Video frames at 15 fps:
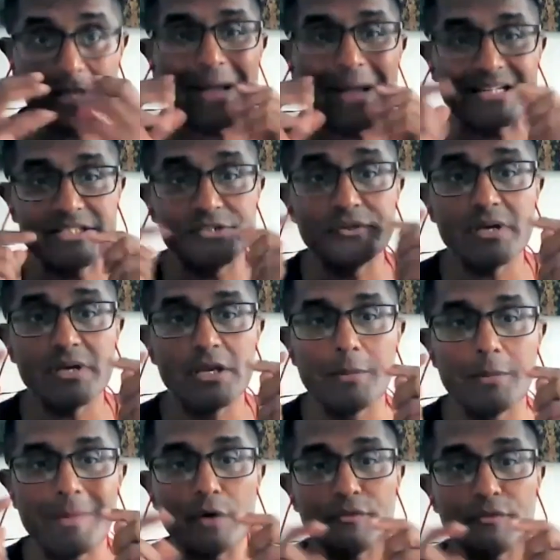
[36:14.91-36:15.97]
the bacteria
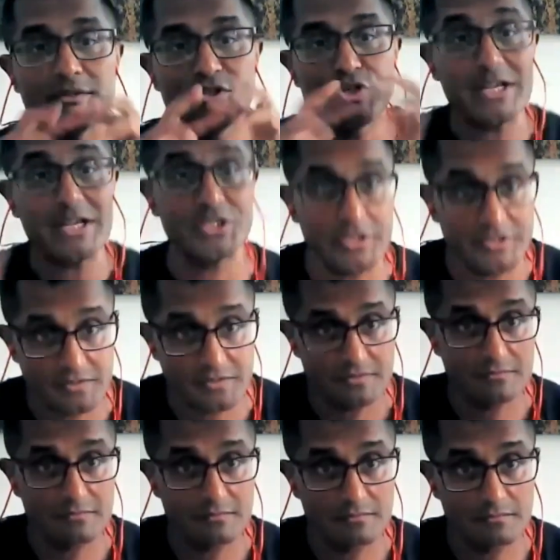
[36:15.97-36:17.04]
in your mouth changes.
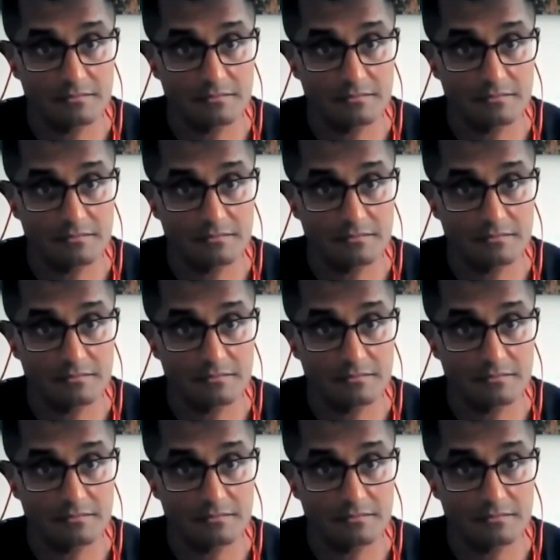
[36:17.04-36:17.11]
